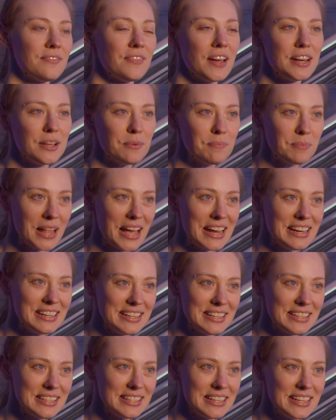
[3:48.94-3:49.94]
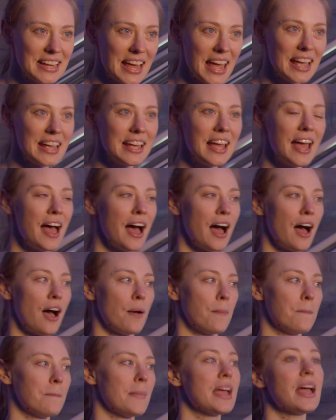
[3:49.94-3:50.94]
Fighting Blindness today.
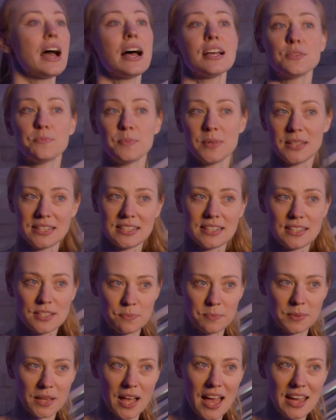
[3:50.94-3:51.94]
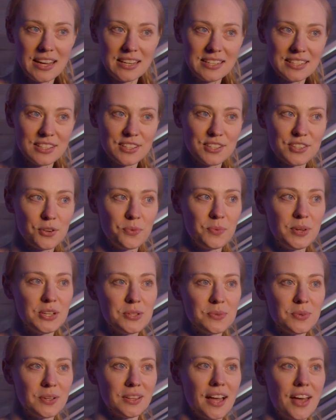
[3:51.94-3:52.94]
My husband is blind, and so we
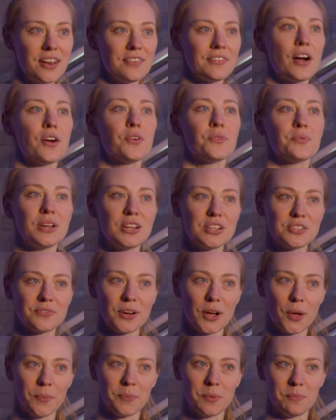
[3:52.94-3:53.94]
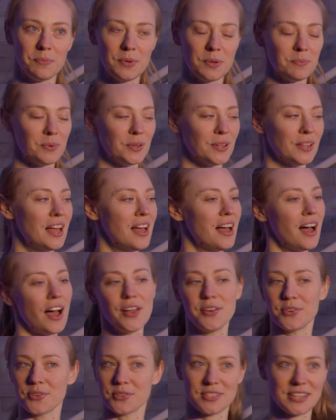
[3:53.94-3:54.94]
do a lot of outreach for helping people
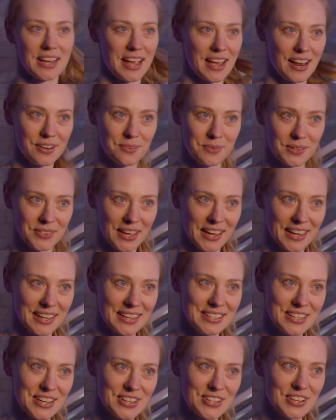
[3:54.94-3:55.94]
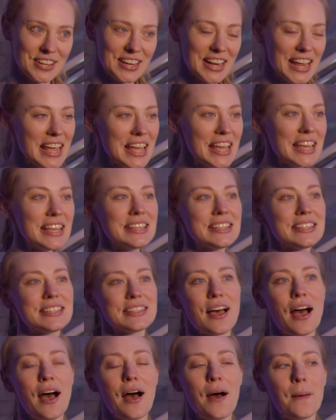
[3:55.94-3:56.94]
understand what that condition
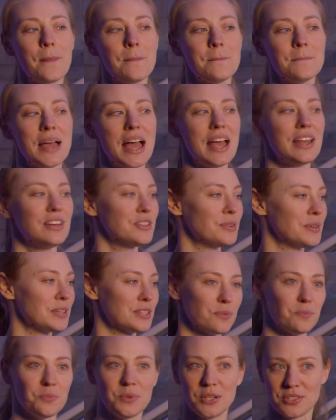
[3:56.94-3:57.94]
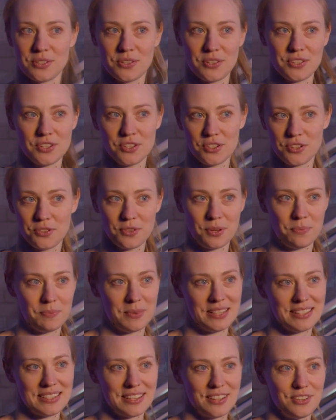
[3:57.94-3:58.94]
is, and doing some research into
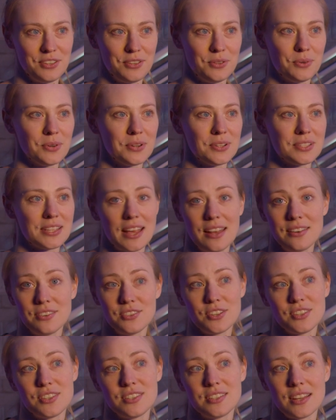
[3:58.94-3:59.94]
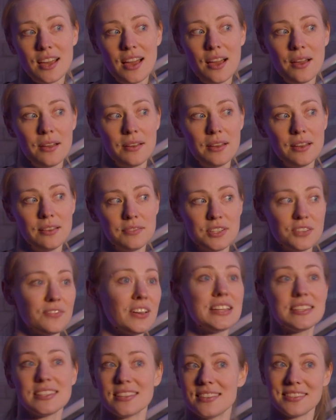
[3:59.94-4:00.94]
treatments and cures and just
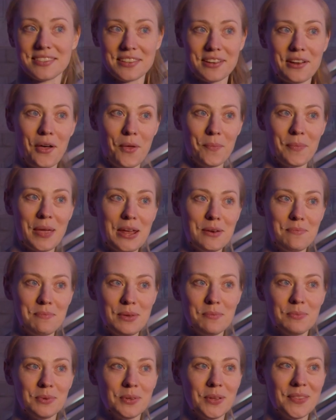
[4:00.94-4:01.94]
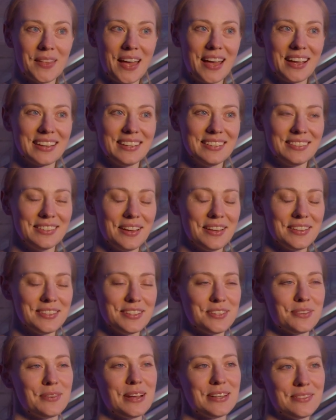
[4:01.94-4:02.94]
devices that help aid people in that
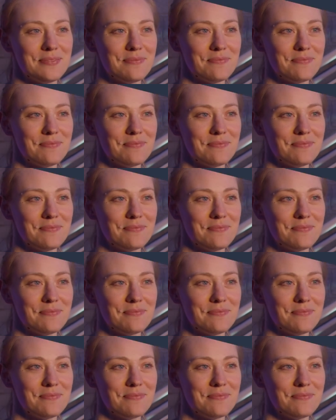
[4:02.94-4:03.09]
situation.